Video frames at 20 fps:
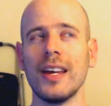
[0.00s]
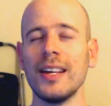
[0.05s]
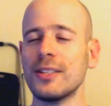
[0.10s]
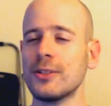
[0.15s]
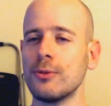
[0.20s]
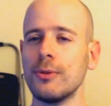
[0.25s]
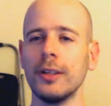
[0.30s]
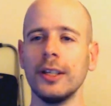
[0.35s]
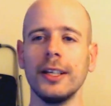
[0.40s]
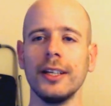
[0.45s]

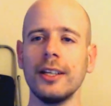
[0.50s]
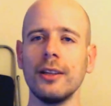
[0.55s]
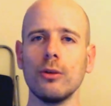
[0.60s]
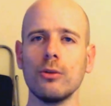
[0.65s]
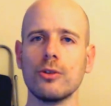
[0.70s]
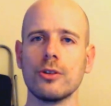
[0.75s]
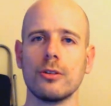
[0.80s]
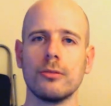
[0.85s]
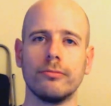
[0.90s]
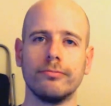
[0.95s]
It's really an
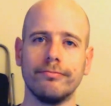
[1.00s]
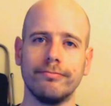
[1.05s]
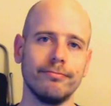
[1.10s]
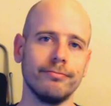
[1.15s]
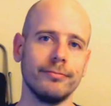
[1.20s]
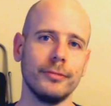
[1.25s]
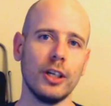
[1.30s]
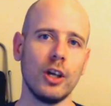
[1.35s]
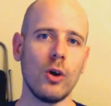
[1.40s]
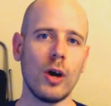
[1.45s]
illusion.
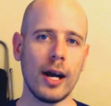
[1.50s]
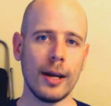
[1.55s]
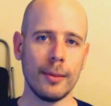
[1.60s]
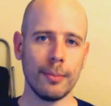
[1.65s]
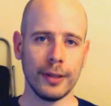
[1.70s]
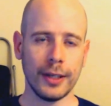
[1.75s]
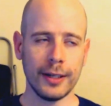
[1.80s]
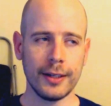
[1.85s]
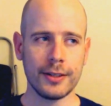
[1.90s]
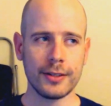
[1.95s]

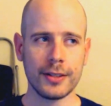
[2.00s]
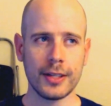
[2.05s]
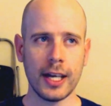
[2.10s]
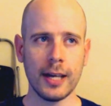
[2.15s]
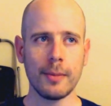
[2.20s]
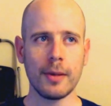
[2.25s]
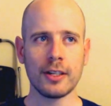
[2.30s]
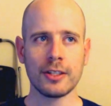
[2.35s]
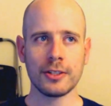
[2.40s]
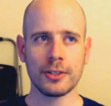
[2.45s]
I played this
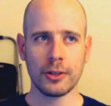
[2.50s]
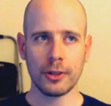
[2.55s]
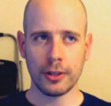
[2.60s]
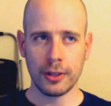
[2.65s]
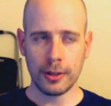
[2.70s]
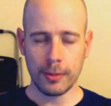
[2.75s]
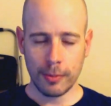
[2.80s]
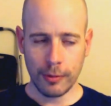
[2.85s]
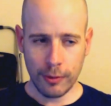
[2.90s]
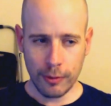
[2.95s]
game, I
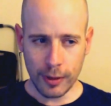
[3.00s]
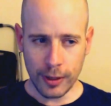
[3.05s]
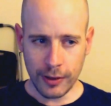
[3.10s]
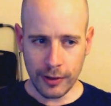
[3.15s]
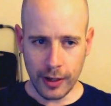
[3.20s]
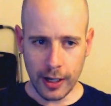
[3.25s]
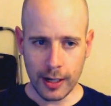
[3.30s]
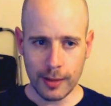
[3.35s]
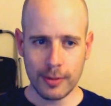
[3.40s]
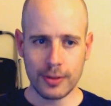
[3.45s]
started up 3
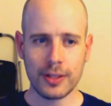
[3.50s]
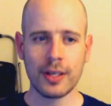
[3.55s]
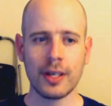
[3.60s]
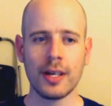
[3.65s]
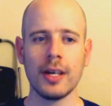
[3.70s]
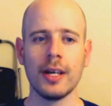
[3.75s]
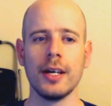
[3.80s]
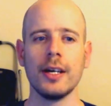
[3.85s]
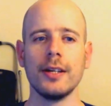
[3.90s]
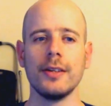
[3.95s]
times.
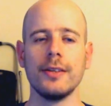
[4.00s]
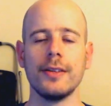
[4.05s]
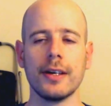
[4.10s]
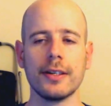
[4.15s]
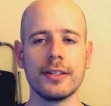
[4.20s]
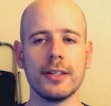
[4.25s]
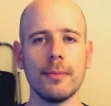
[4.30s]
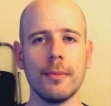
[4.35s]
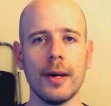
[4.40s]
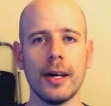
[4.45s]

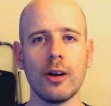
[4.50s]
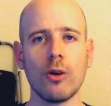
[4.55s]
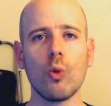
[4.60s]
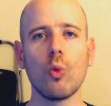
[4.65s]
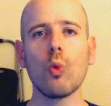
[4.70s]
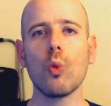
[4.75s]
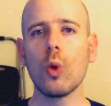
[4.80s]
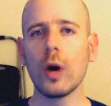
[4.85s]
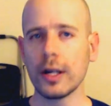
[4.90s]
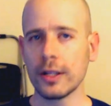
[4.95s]
Doesn't matter
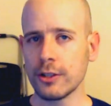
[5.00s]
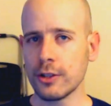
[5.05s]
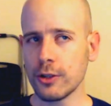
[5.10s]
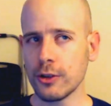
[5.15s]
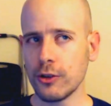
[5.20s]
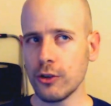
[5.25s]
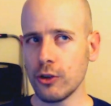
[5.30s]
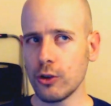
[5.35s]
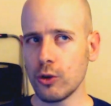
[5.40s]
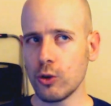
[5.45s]
what
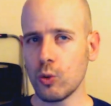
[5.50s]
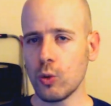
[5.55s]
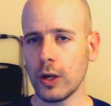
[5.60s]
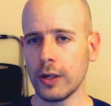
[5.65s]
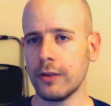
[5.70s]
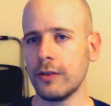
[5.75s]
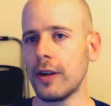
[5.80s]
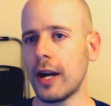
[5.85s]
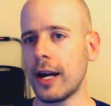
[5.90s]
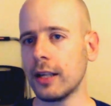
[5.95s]
you do,
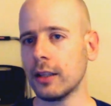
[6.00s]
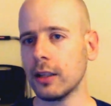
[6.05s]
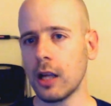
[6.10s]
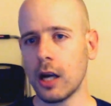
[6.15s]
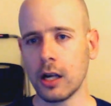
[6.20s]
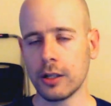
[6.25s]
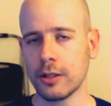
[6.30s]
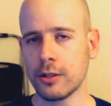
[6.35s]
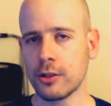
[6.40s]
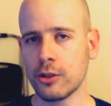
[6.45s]
what
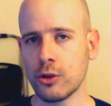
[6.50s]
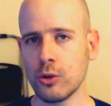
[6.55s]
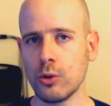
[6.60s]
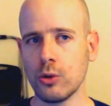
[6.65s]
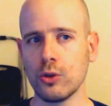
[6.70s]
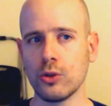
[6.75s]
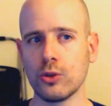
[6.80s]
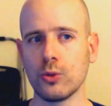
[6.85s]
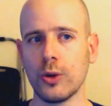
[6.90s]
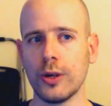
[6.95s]
dialogue you
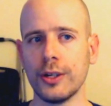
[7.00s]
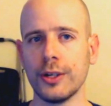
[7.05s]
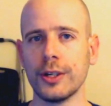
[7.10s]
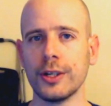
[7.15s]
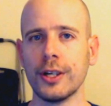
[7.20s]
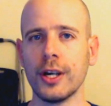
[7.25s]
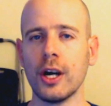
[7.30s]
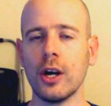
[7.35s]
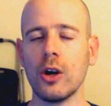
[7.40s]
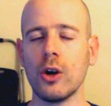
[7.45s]
choose, where
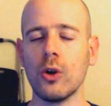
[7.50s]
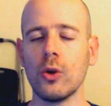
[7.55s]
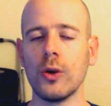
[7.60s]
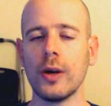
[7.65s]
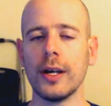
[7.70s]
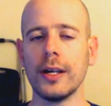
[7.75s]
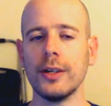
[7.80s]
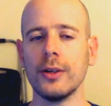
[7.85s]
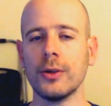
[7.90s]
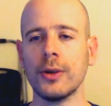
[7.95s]
you
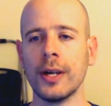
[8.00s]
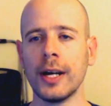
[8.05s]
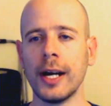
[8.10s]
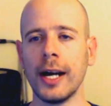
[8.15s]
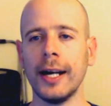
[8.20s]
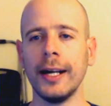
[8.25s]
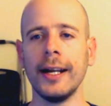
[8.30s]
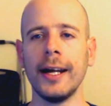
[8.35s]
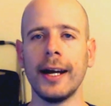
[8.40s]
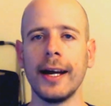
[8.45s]
go, you
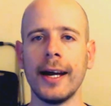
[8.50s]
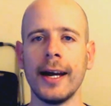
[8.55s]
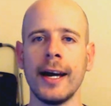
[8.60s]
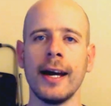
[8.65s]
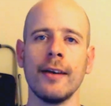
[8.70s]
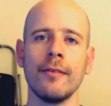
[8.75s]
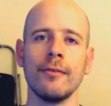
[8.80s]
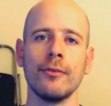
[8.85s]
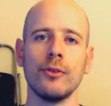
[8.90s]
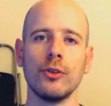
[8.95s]
kind of
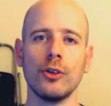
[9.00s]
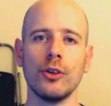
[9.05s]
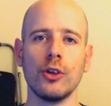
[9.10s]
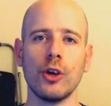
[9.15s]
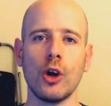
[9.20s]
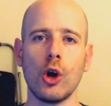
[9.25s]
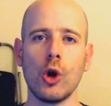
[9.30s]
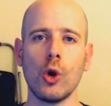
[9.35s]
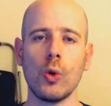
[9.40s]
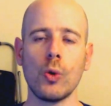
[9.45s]
have to
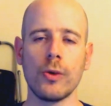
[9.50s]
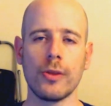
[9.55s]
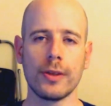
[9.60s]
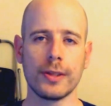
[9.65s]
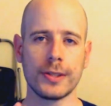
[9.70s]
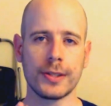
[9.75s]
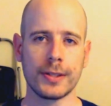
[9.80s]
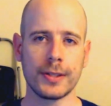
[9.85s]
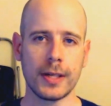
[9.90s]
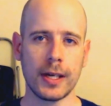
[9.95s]
go
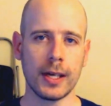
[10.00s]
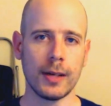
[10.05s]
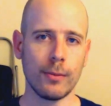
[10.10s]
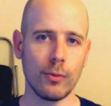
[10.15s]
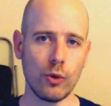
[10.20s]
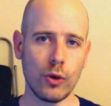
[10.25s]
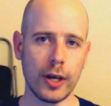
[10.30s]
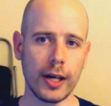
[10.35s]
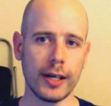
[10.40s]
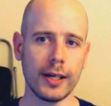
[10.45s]
the
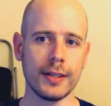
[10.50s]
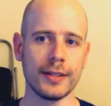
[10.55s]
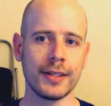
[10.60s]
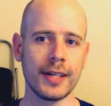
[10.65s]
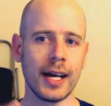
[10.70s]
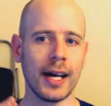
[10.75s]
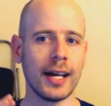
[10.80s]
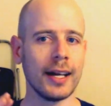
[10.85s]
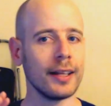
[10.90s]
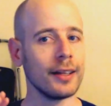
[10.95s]
same way. It's
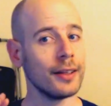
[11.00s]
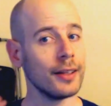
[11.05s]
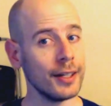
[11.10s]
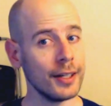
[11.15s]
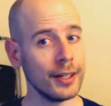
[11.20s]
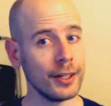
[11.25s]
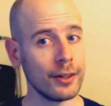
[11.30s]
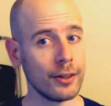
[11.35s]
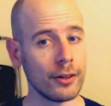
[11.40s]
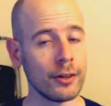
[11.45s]
kind of
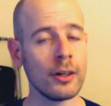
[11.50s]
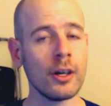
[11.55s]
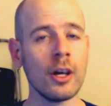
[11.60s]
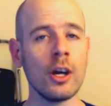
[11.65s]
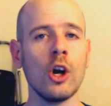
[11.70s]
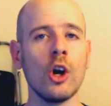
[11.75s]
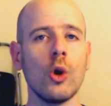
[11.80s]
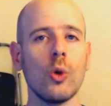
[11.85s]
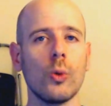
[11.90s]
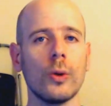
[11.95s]
linear
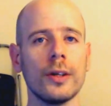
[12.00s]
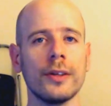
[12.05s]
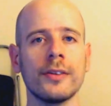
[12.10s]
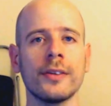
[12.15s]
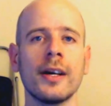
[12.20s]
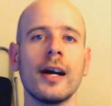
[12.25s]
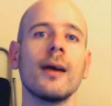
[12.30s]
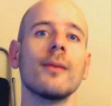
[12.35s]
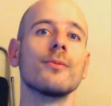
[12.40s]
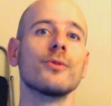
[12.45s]
when
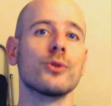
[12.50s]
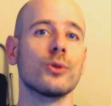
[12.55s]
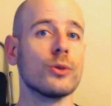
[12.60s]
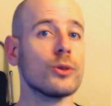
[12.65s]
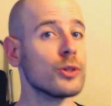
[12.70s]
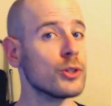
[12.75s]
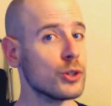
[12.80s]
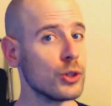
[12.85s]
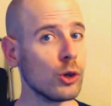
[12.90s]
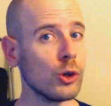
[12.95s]
it comes to
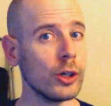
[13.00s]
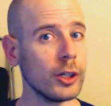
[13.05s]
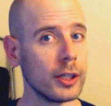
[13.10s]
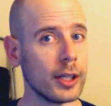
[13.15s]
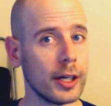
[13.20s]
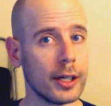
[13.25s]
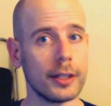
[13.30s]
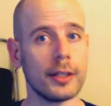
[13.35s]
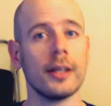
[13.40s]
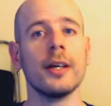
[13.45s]
the
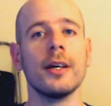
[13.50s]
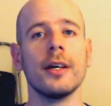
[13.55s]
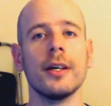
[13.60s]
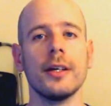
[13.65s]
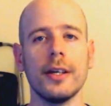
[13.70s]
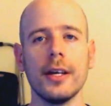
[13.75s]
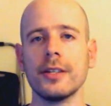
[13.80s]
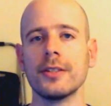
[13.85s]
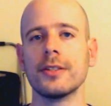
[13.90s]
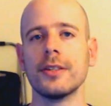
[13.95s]
storyline.
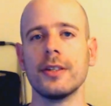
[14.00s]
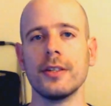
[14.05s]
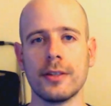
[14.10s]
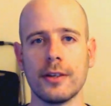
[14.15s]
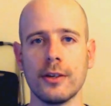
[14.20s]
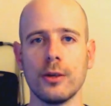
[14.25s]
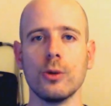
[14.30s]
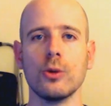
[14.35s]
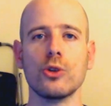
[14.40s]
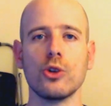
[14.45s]
Yes,
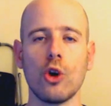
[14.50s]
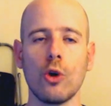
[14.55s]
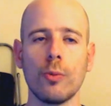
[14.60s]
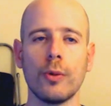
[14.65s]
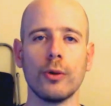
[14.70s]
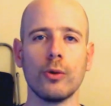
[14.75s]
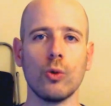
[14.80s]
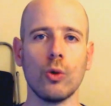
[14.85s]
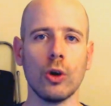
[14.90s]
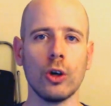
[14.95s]
it's a huge
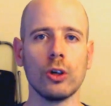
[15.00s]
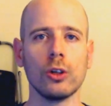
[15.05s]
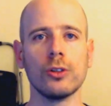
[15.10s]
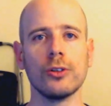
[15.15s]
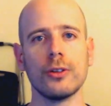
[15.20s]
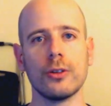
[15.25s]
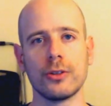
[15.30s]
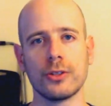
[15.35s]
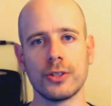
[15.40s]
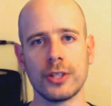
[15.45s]
open
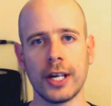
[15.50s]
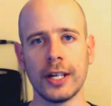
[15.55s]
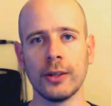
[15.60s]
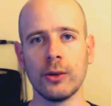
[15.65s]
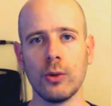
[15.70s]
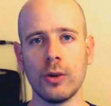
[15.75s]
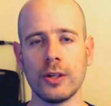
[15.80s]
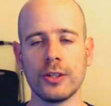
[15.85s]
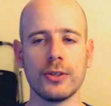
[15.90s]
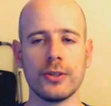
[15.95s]
world, there's
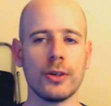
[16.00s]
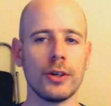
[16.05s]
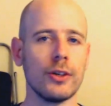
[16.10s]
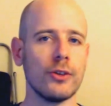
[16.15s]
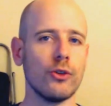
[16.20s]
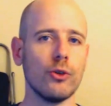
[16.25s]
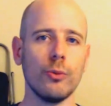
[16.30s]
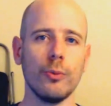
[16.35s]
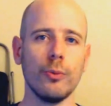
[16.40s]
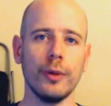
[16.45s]
side quests, you
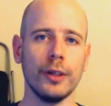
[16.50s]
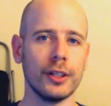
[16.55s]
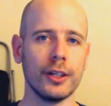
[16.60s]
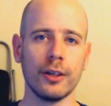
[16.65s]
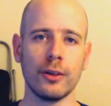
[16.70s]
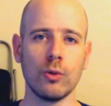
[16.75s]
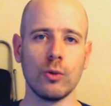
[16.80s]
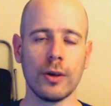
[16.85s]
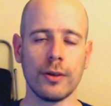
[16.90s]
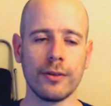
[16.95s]
can do a million
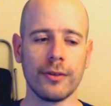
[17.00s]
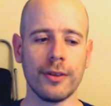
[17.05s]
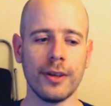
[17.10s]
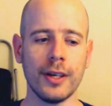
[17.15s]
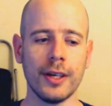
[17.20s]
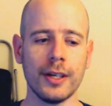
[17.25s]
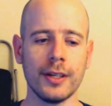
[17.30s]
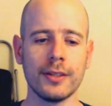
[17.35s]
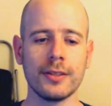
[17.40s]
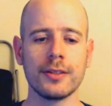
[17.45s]
and one
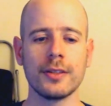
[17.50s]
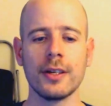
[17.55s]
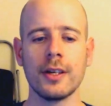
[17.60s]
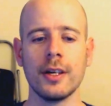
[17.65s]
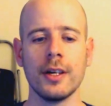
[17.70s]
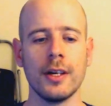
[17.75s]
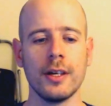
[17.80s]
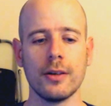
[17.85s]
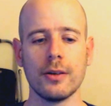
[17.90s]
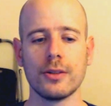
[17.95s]
things,
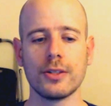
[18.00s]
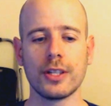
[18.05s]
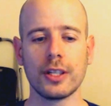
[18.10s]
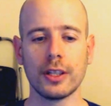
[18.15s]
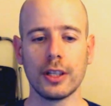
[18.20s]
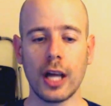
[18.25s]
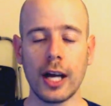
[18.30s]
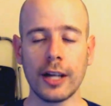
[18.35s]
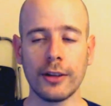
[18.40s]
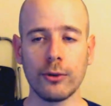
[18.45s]
there's a
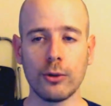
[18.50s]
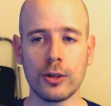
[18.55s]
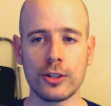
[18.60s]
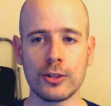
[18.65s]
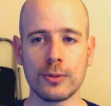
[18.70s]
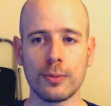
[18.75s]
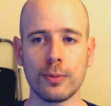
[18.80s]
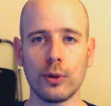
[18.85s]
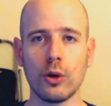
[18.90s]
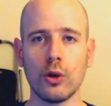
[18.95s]
lot to
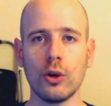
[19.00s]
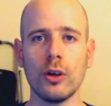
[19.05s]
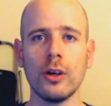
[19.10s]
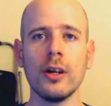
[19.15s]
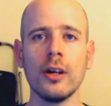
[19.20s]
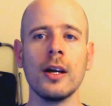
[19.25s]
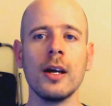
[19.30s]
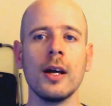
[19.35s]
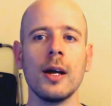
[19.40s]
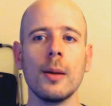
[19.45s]

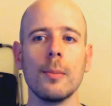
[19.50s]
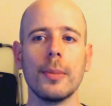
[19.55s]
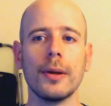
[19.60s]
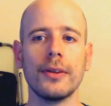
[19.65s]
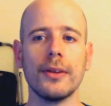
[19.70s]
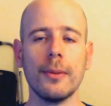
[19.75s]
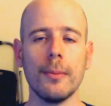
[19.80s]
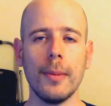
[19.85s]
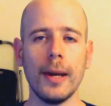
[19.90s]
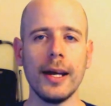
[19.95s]
explore,
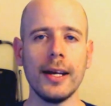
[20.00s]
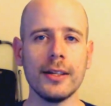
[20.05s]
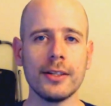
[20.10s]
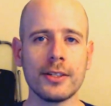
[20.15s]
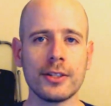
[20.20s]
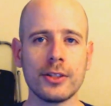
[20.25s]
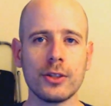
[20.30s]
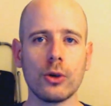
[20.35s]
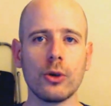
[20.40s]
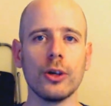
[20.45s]
but the main
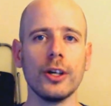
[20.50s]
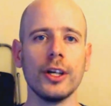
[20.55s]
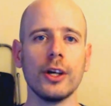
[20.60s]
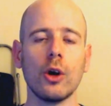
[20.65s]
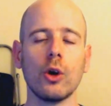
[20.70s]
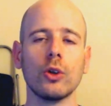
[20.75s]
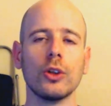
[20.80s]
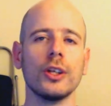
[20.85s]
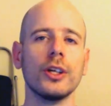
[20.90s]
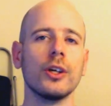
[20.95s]
story
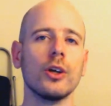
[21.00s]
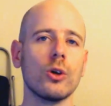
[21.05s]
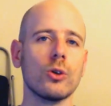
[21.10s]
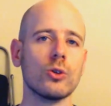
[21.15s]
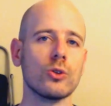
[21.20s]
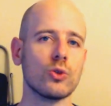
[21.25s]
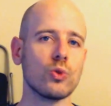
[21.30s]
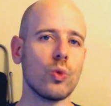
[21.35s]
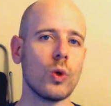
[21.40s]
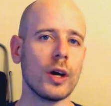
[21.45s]
only
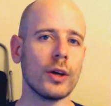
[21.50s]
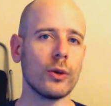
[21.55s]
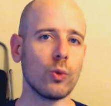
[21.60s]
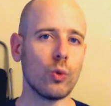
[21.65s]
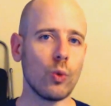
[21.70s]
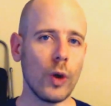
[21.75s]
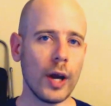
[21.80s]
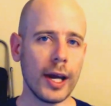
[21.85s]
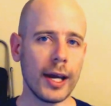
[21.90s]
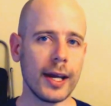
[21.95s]
goes
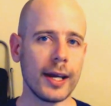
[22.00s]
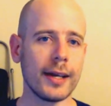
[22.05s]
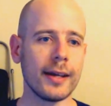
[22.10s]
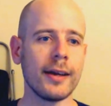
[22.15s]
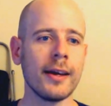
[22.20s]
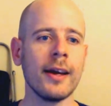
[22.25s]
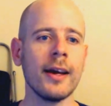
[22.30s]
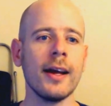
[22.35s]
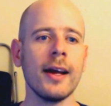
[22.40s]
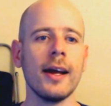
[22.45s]
one way.
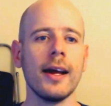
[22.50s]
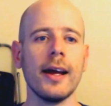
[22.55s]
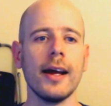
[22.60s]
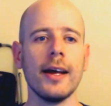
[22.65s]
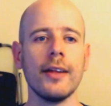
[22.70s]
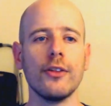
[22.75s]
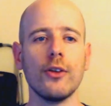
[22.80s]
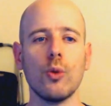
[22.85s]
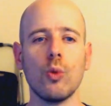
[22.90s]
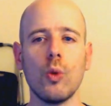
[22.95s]

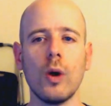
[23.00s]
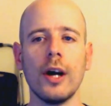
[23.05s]
And the